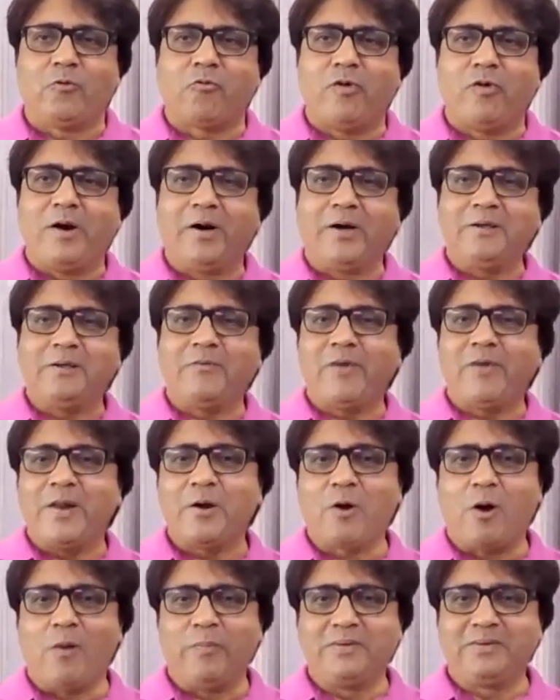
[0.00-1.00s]
So flirt is a
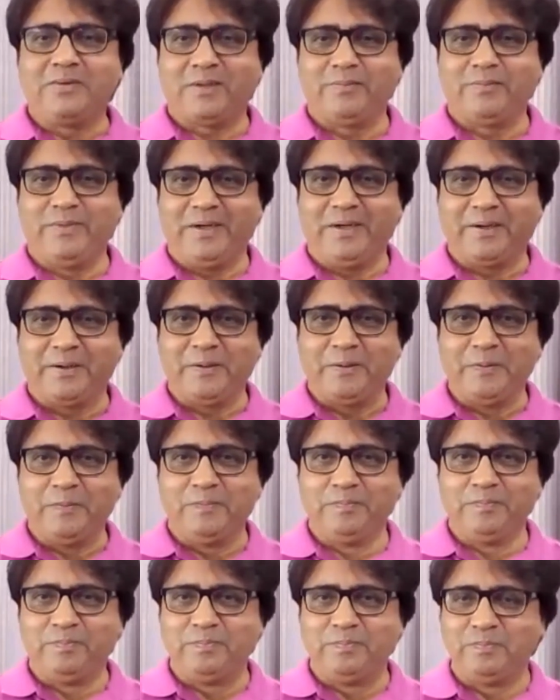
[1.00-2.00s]
very common subject.
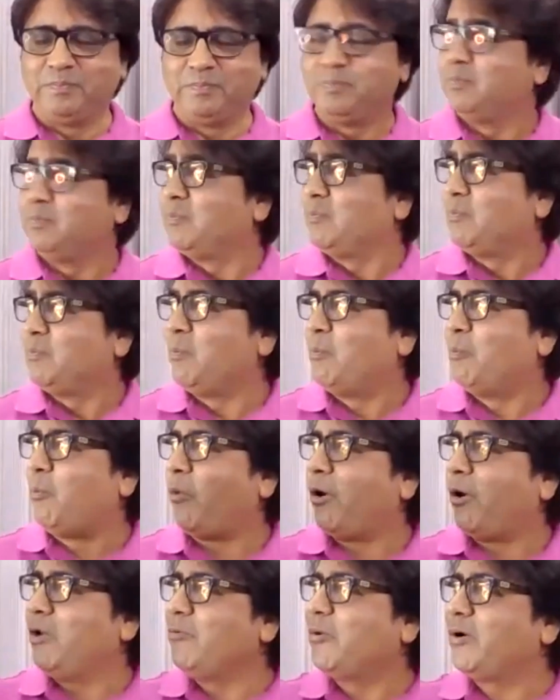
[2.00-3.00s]

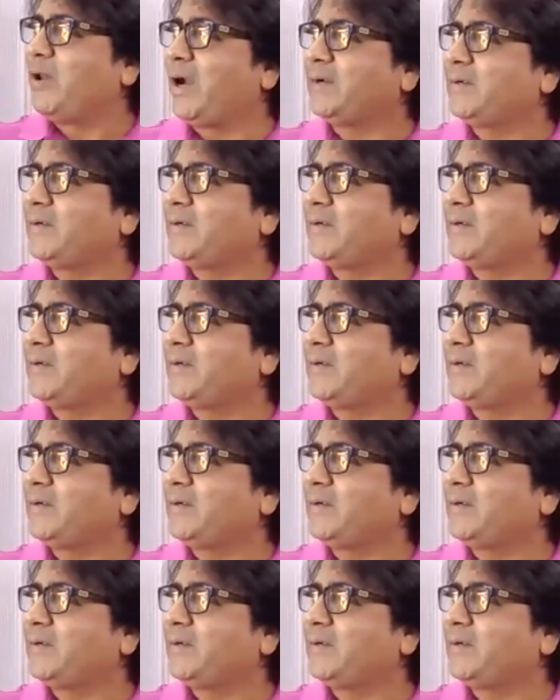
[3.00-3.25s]
Bollywood